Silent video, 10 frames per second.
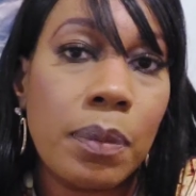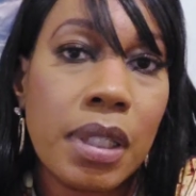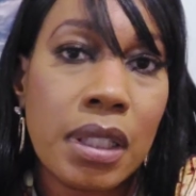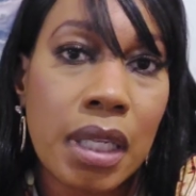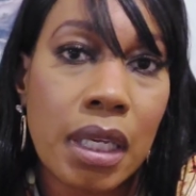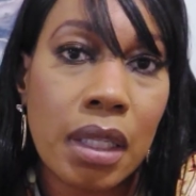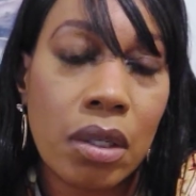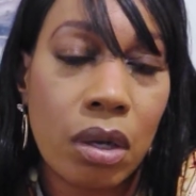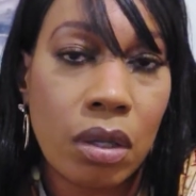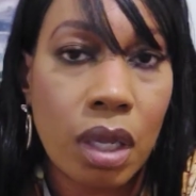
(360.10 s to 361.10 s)
up the
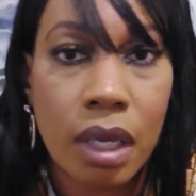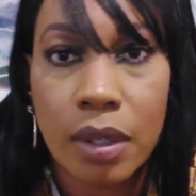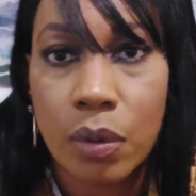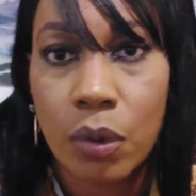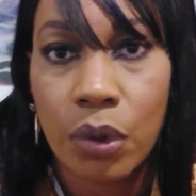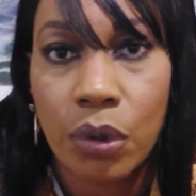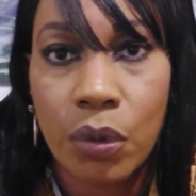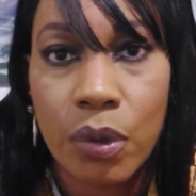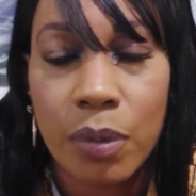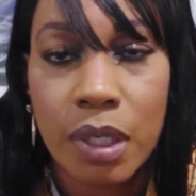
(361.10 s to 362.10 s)
sailing online at
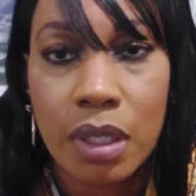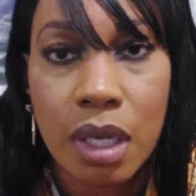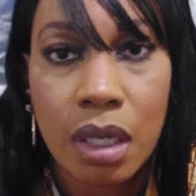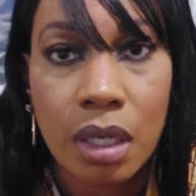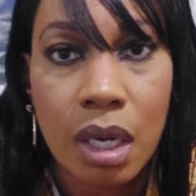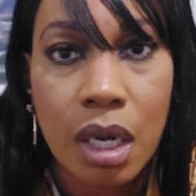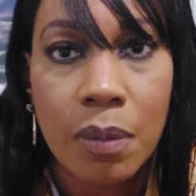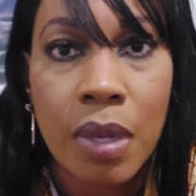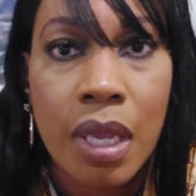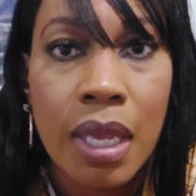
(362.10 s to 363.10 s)

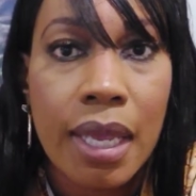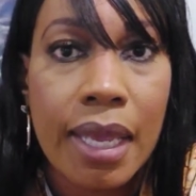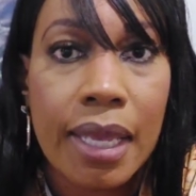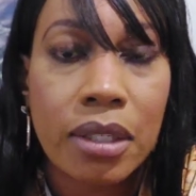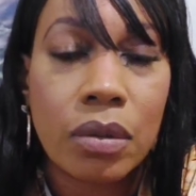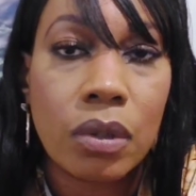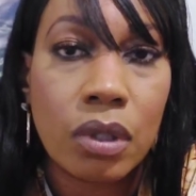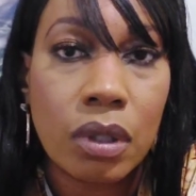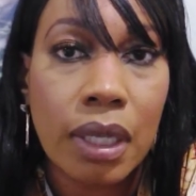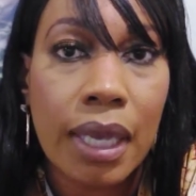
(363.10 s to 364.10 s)
RoyalCaribbean.com and you
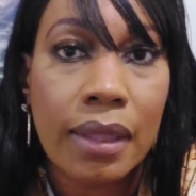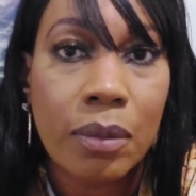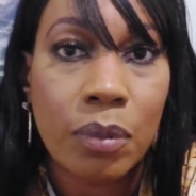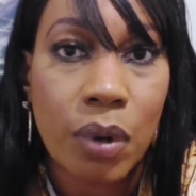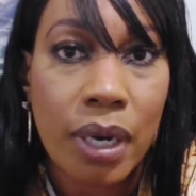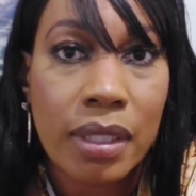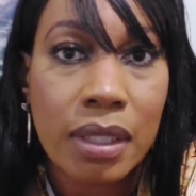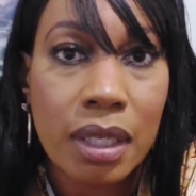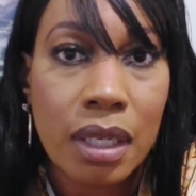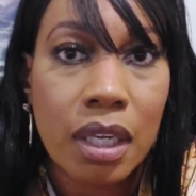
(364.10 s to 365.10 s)
look at the
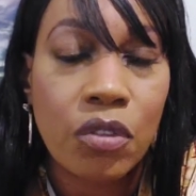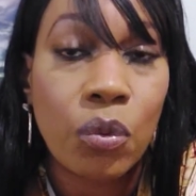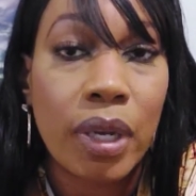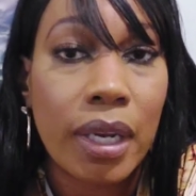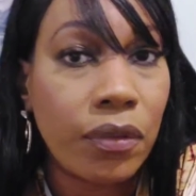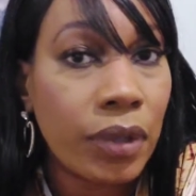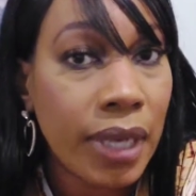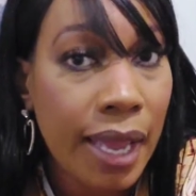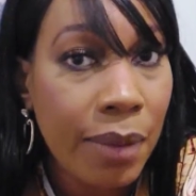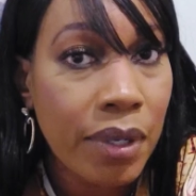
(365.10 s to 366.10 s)
price of whatever
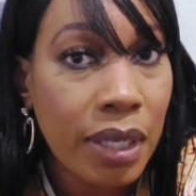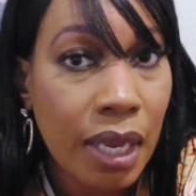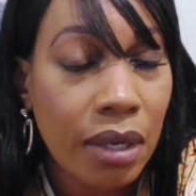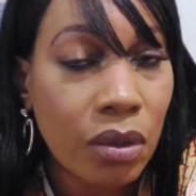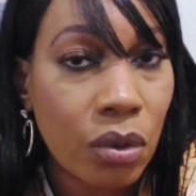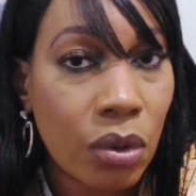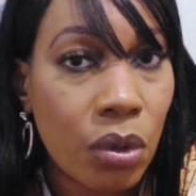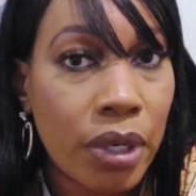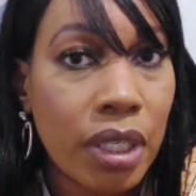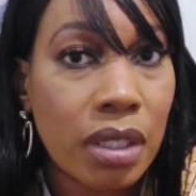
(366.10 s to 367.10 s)
cabin
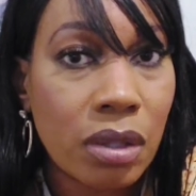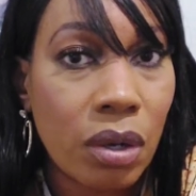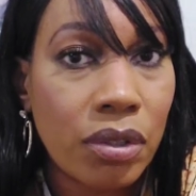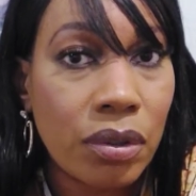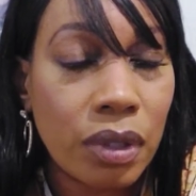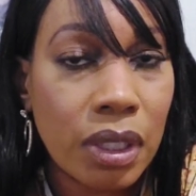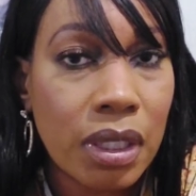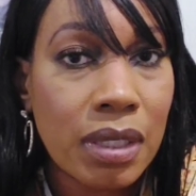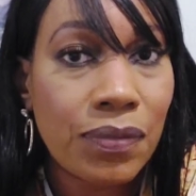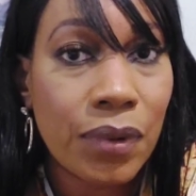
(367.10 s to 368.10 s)
category is on your
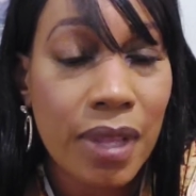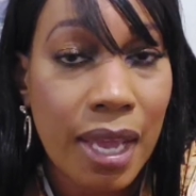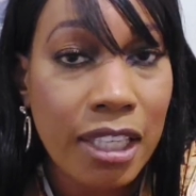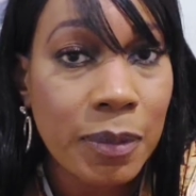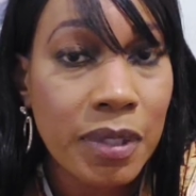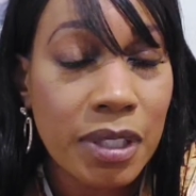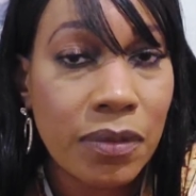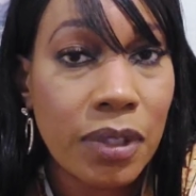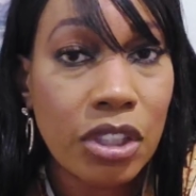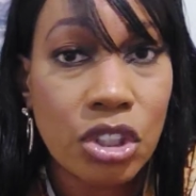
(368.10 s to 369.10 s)
list for that
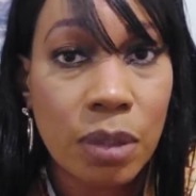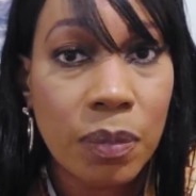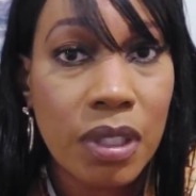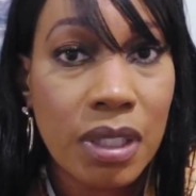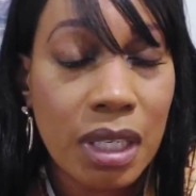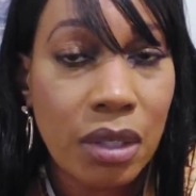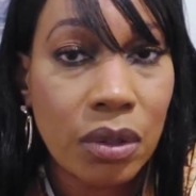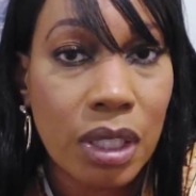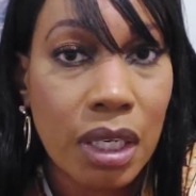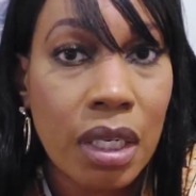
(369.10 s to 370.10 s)
specific ship and sail
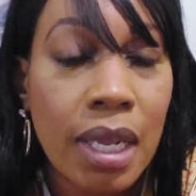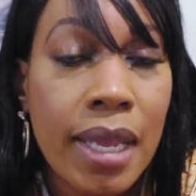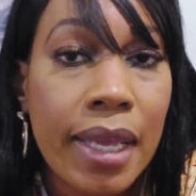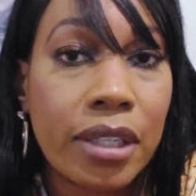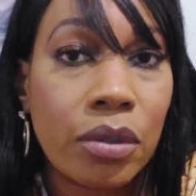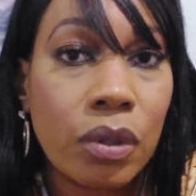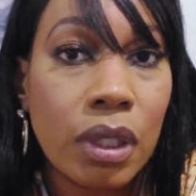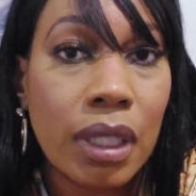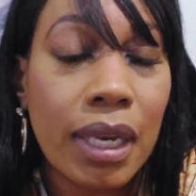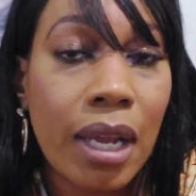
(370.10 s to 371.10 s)
date, and you
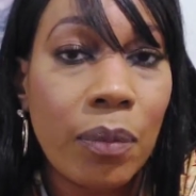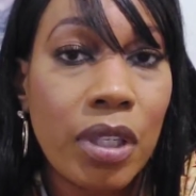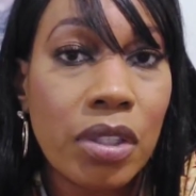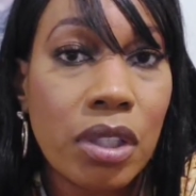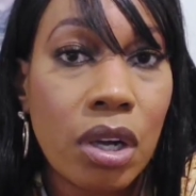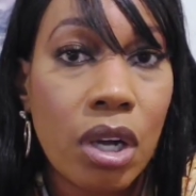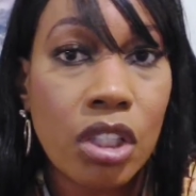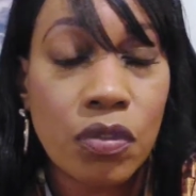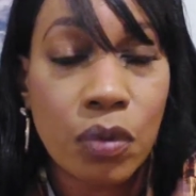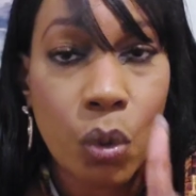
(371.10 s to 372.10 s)
look at how much it
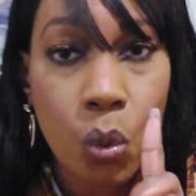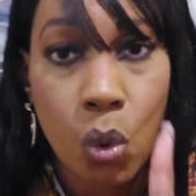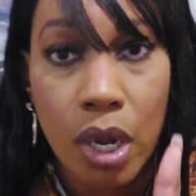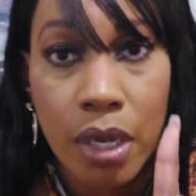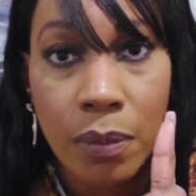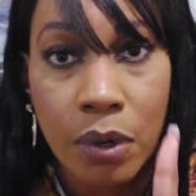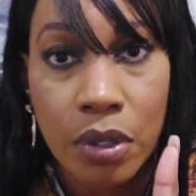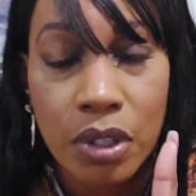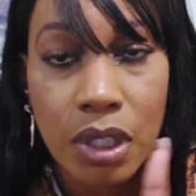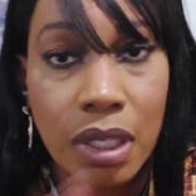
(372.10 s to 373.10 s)
costs for 1
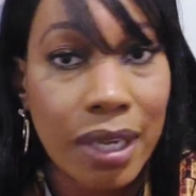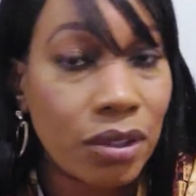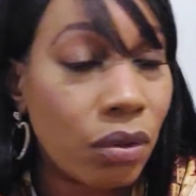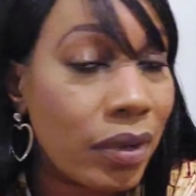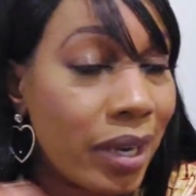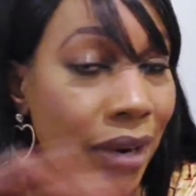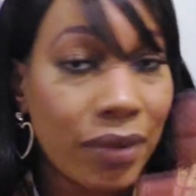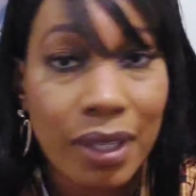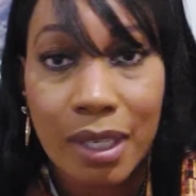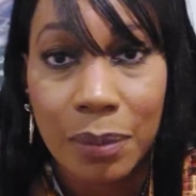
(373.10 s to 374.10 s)
person. Now, you're
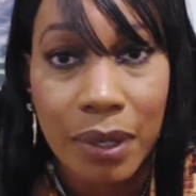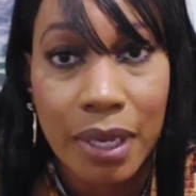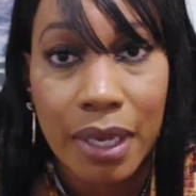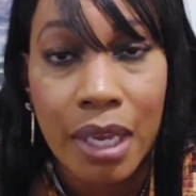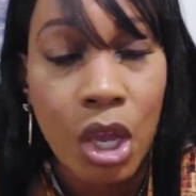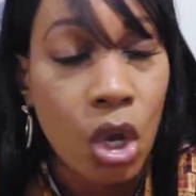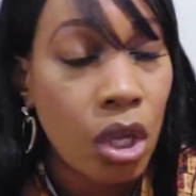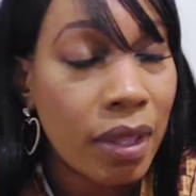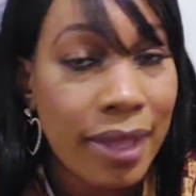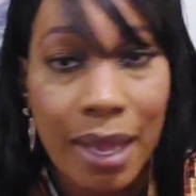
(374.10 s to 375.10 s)
never going to pay
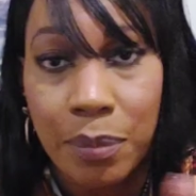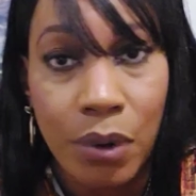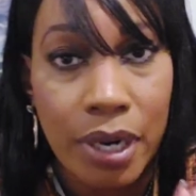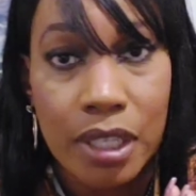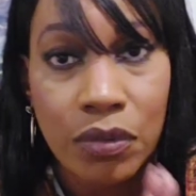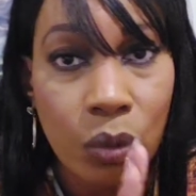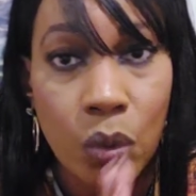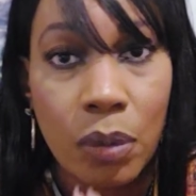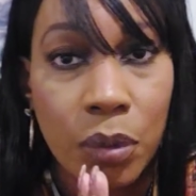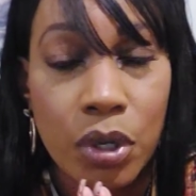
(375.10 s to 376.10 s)
that price for
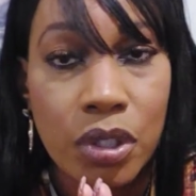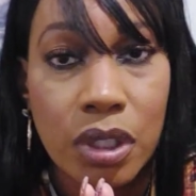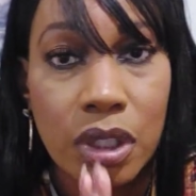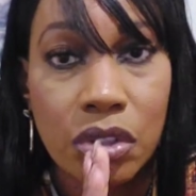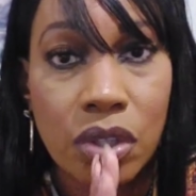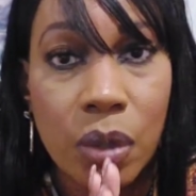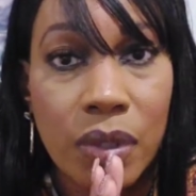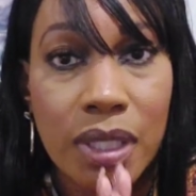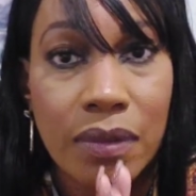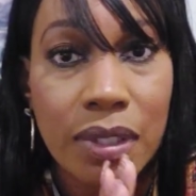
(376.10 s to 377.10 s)
1 person because you
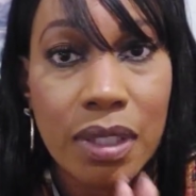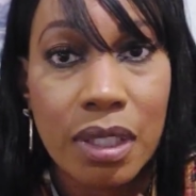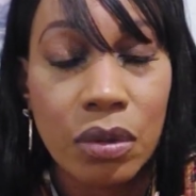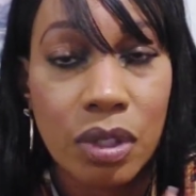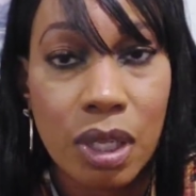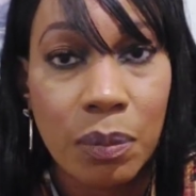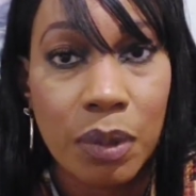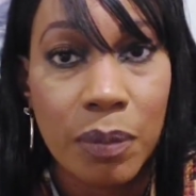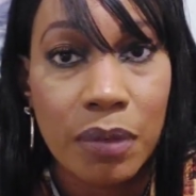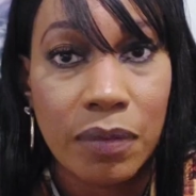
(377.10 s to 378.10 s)
always have the single
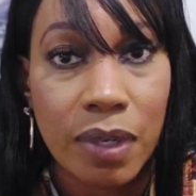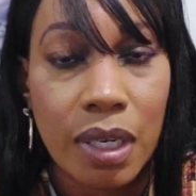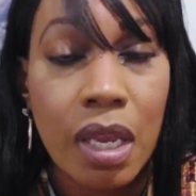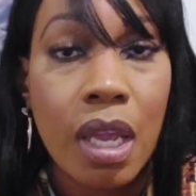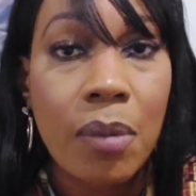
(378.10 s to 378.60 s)
supplement fee.